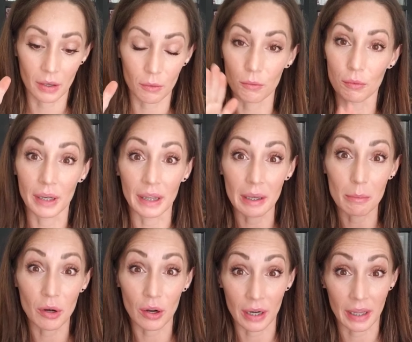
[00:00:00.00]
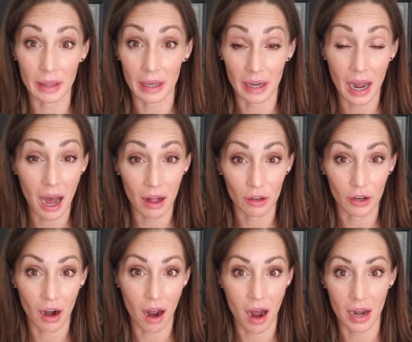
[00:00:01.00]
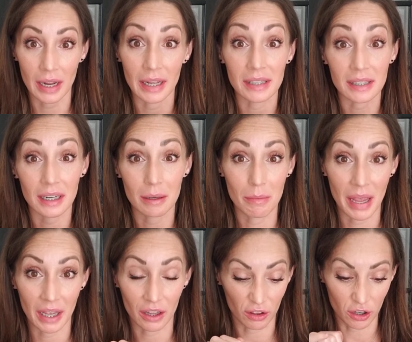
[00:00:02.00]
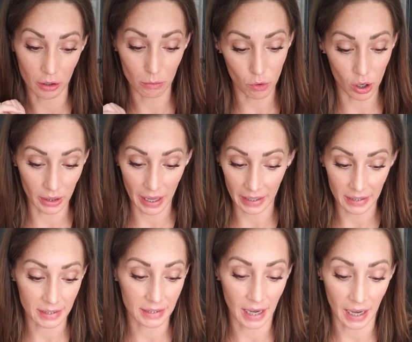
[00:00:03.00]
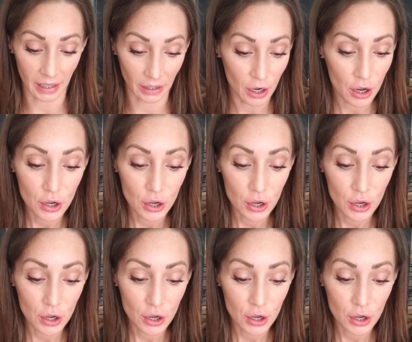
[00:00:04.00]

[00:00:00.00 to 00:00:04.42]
really putting the color on, it's gonna make it look more like a stain.